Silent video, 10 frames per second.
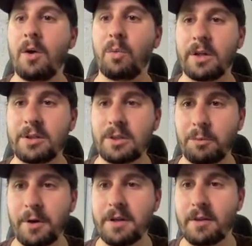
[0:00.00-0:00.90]
We're going to jump
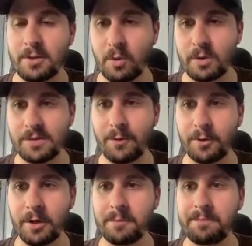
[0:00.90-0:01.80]
right into the source
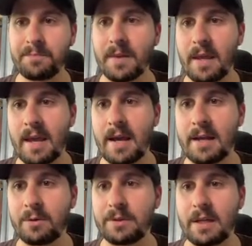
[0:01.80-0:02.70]
folder,
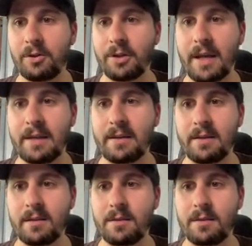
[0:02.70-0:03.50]
and we'll take a look at